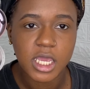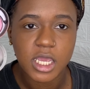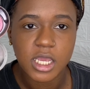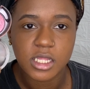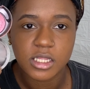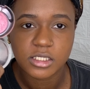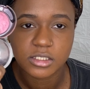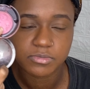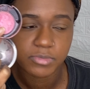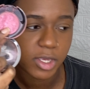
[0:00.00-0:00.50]
It's
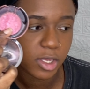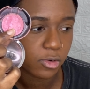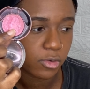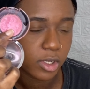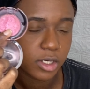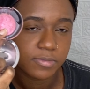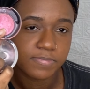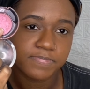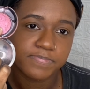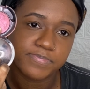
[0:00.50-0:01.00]
a pink one.
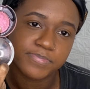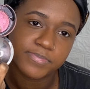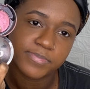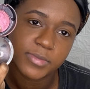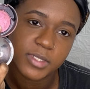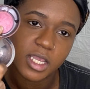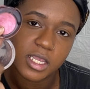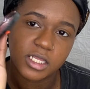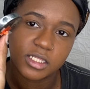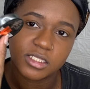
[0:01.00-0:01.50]

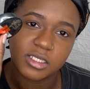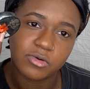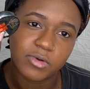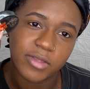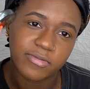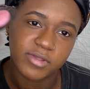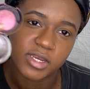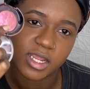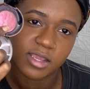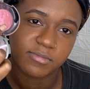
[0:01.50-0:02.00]
Don't have the
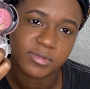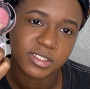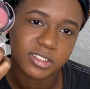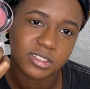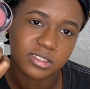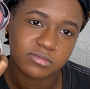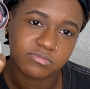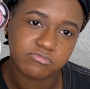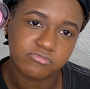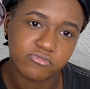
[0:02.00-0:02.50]
name. It's
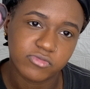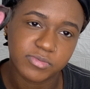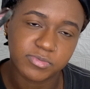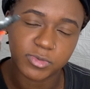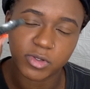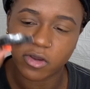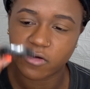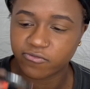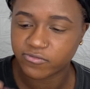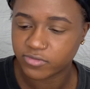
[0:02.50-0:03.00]
ripped off.